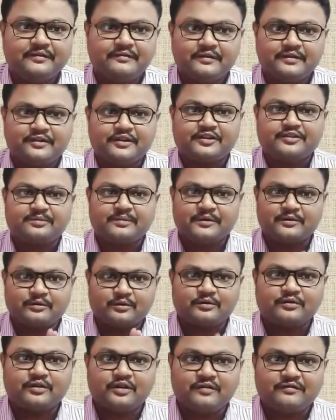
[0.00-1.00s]
With respect
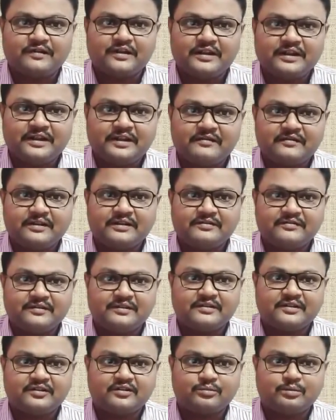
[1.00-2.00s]
to trophic levels,
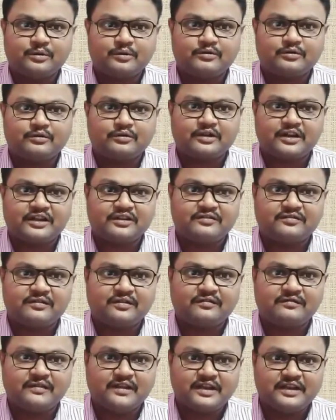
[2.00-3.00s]
with respect to transfer
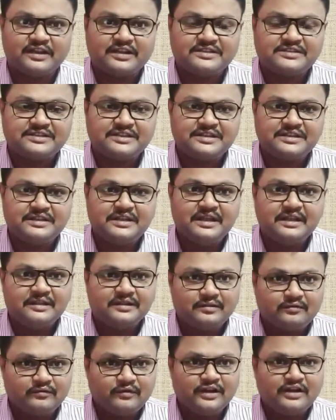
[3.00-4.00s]
of energy,
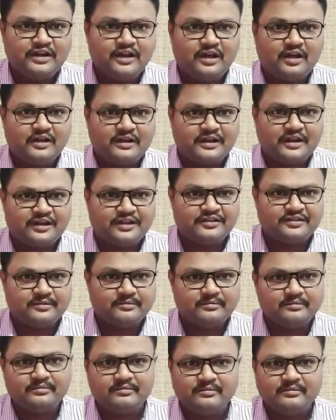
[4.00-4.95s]
one organism